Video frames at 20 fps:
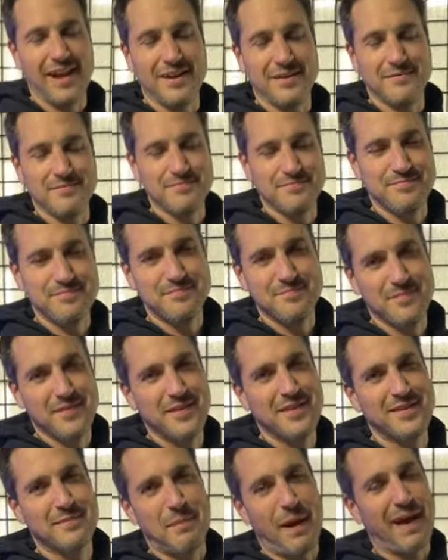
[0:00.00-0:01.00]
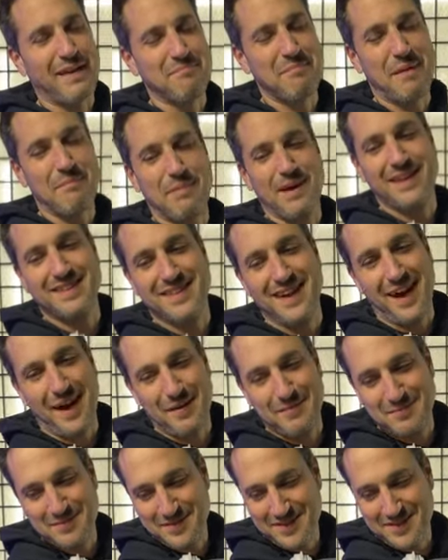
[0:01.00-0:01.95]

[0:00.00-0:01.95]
It's past my bedtime.